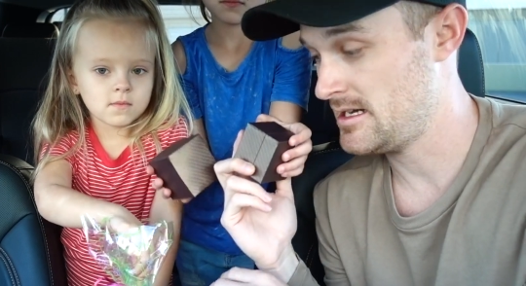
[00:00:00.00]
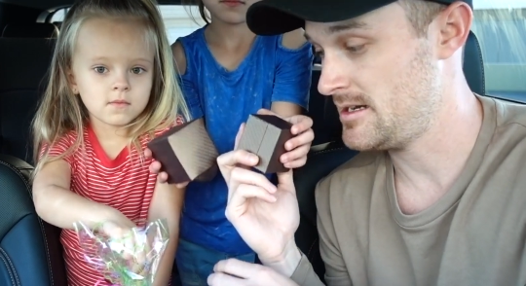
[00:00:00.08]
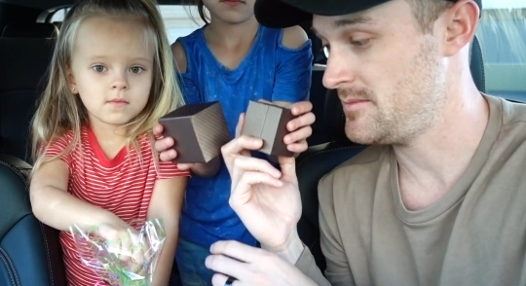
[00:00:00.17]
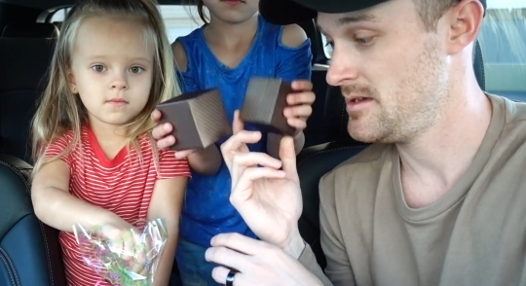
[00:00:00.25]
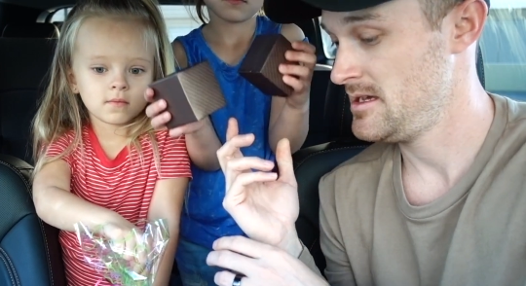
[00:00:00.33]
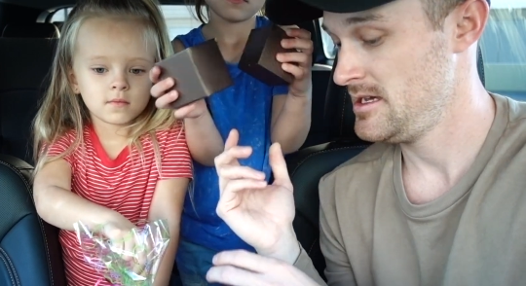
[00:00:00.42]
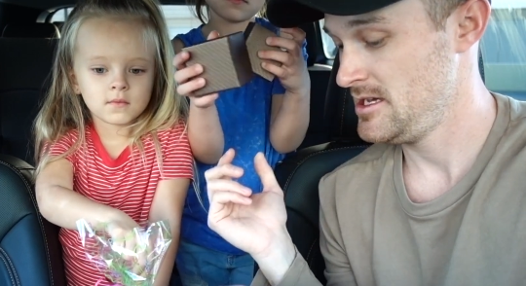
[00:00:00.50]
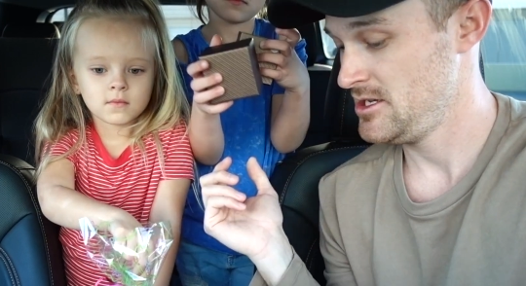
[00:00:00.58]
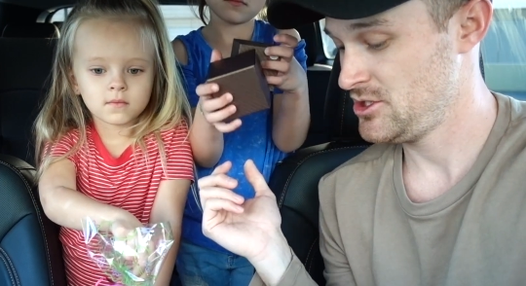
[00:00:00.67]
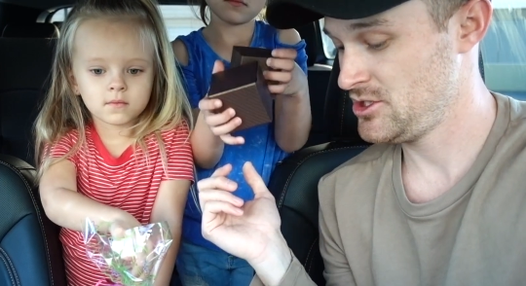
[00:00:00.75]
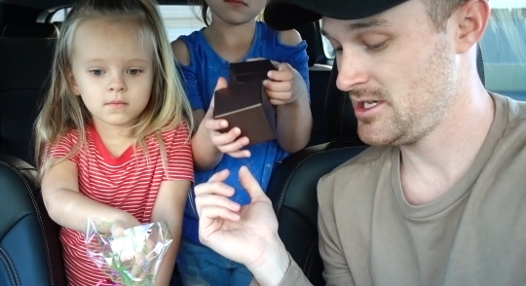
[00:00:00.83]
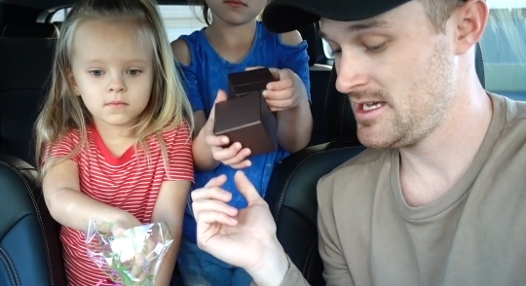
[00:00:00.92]
Speaker 1: Um,
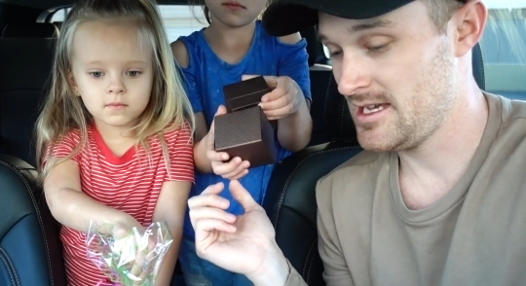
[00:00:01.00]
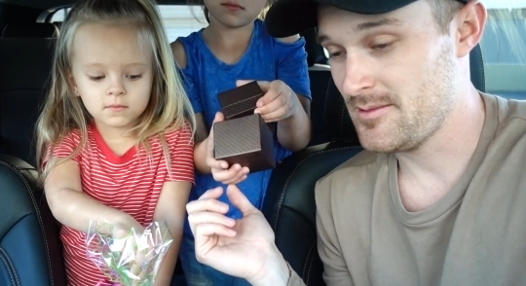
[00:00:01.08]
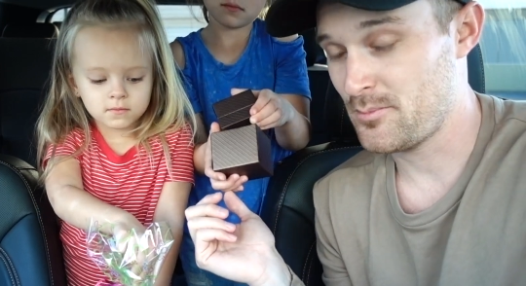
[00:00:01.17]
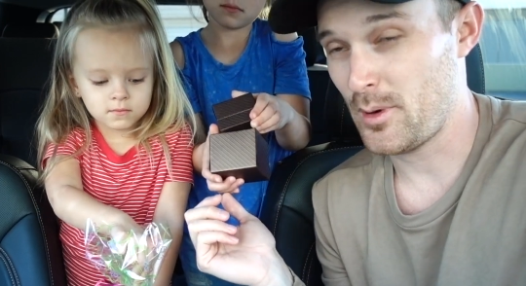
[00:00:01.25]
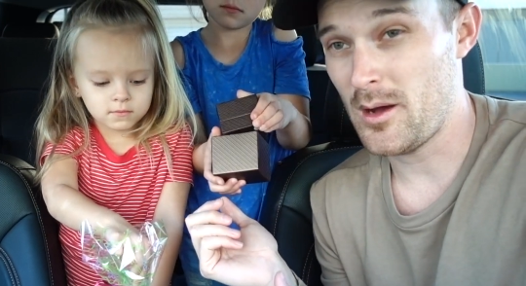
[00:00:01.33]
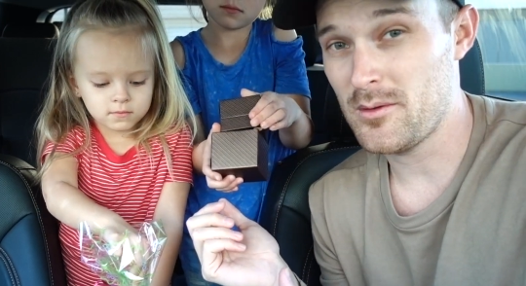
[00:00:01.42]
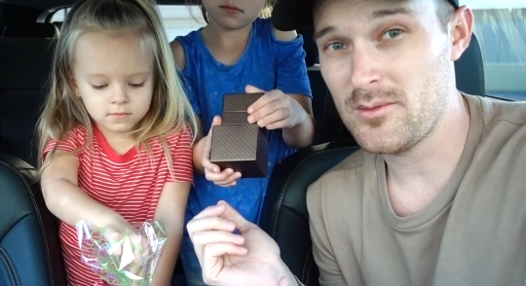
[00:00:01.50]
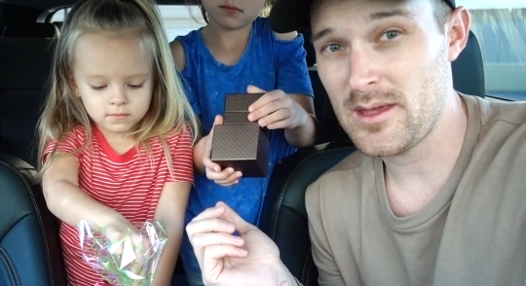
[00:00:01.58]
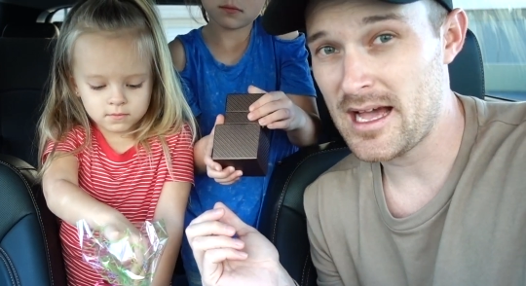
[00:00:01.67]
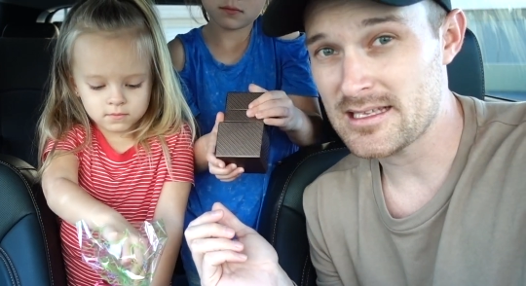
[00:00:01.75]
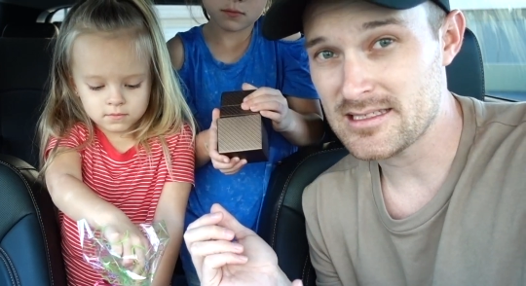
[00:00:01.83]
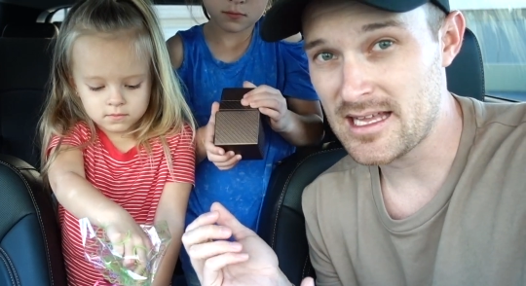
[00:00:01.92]
she probably
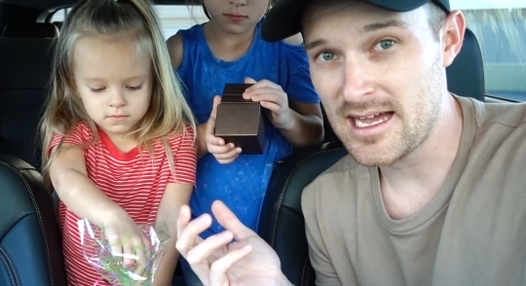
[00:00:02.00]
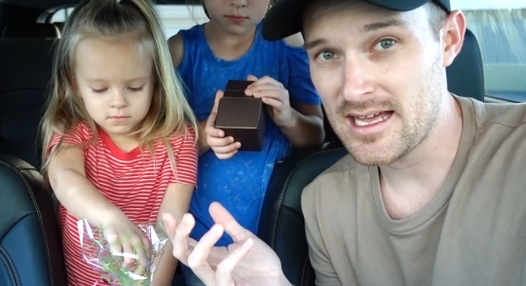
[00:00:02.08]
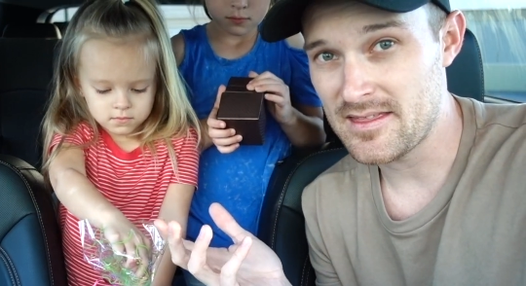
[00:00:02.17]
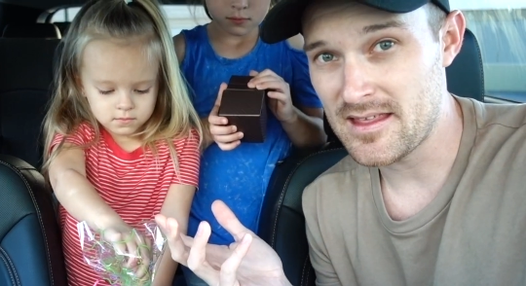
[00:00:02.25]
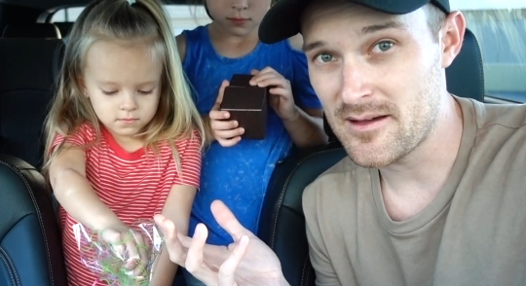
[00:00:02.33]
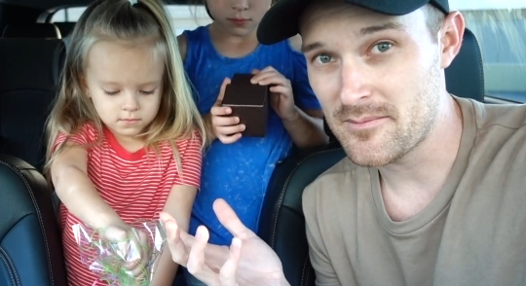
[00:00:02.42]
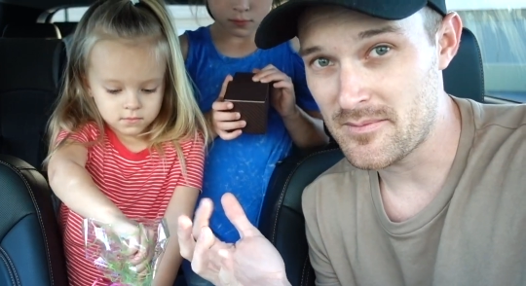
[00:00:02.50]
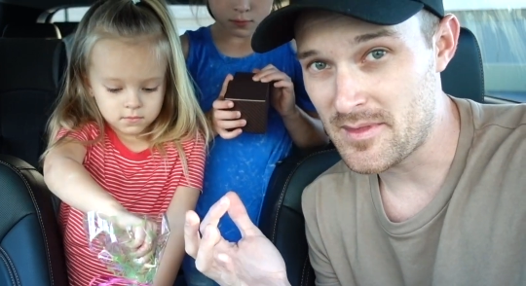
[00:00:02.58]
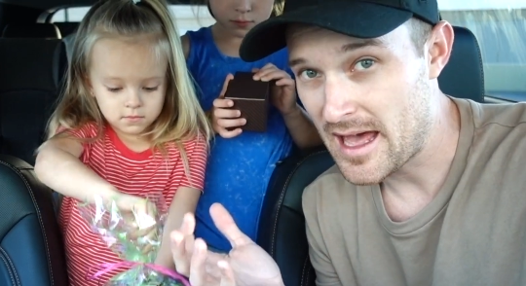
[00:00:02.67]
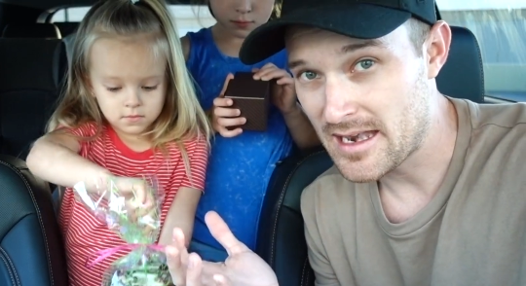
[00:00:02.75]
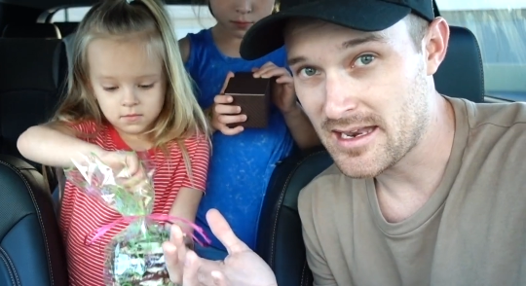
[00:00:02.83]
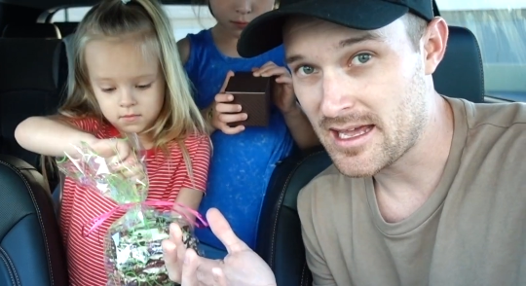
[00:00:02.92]
hasn't had them
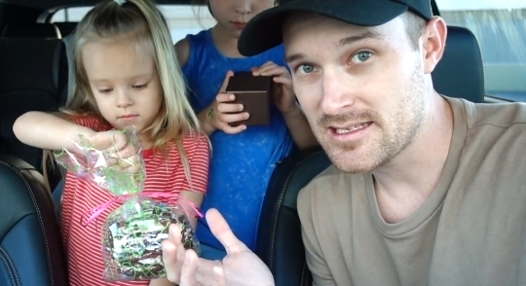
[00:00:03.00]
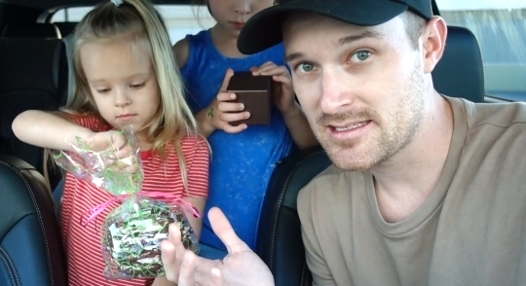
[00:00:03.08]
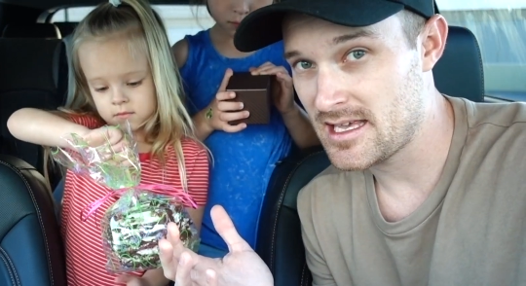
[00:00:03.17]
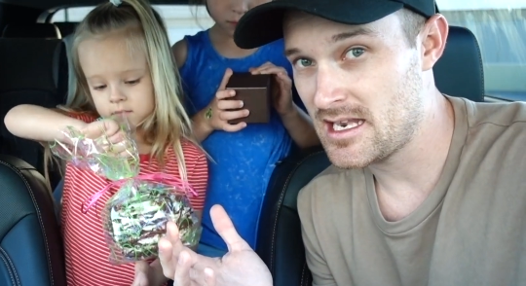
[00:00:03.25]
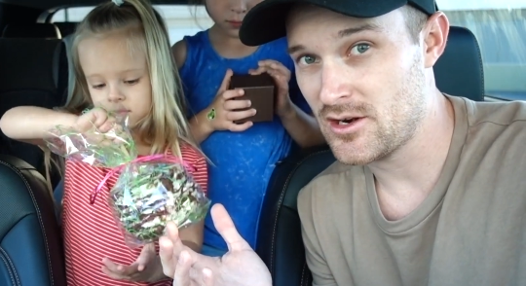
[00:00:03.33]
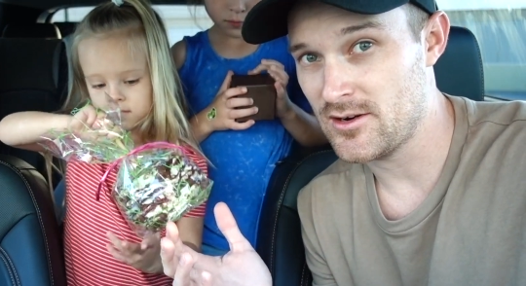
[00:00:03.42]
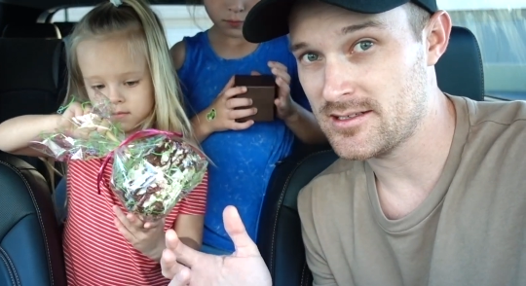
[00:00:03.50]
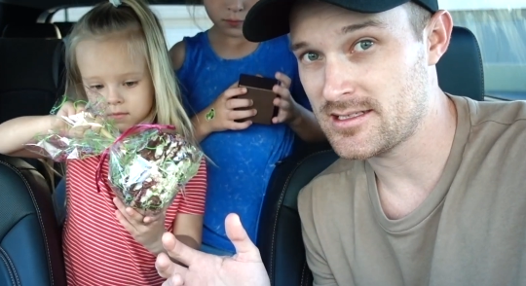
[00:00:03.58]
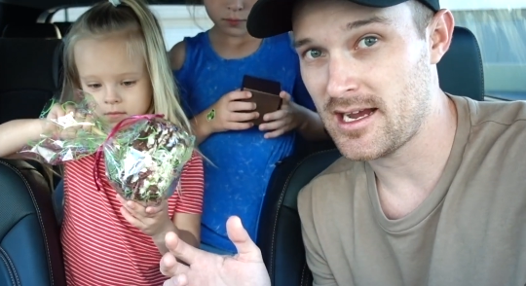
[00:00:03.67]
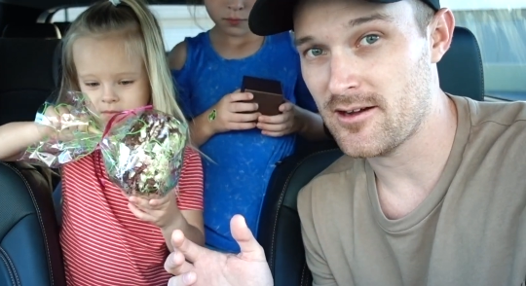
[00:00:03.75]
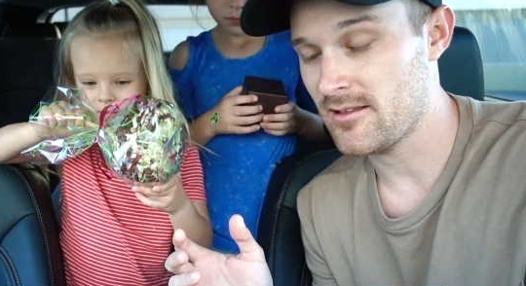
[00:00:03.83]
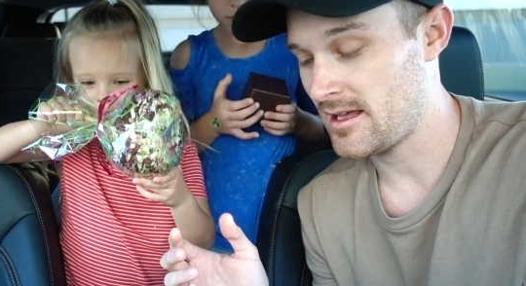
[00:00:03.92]
that nice in her
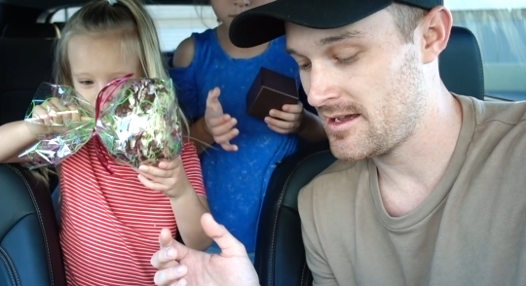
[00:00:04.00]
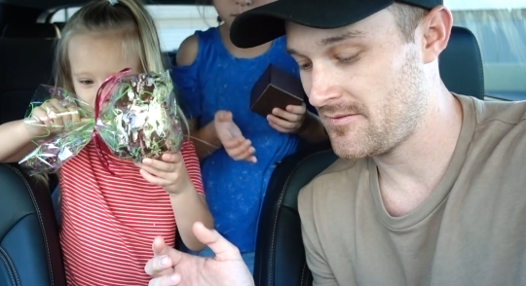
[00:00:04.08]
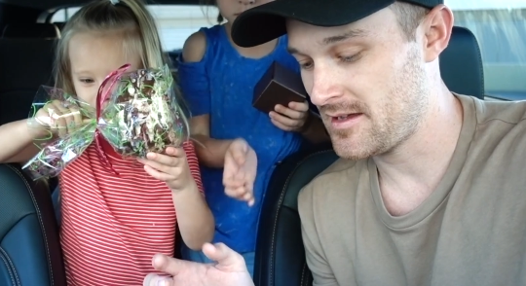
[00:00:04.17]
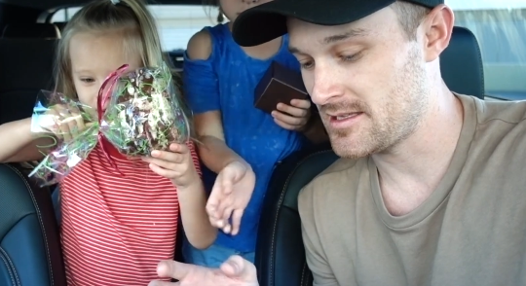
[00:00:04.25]
entire life,